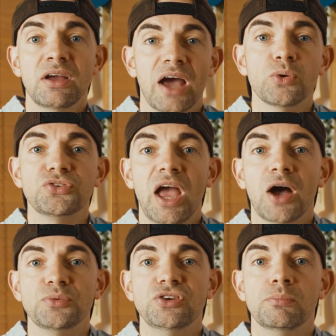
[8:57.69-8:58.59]
and also
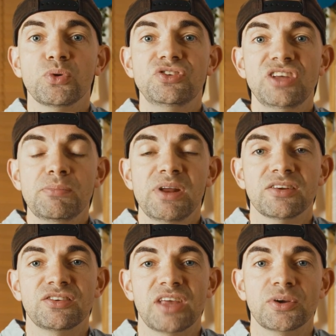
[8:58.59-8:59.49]
helps you to more deeply
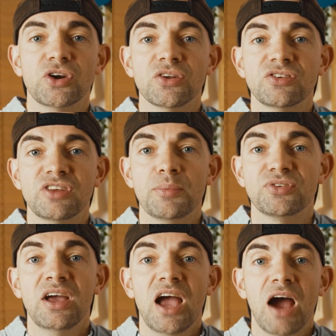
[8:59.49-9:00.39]
understand concepts